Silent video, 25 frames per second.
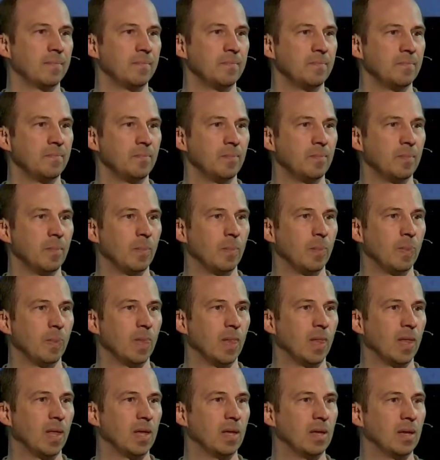
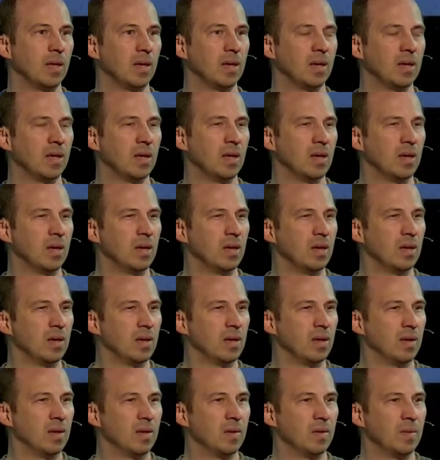
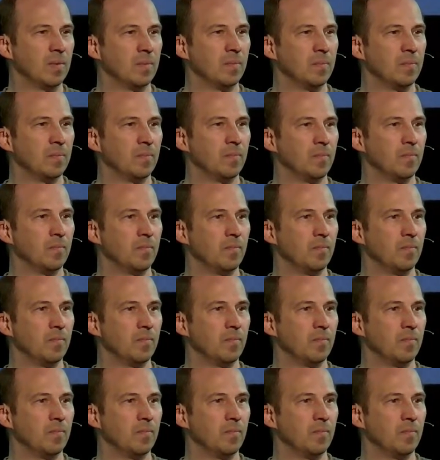[no speech]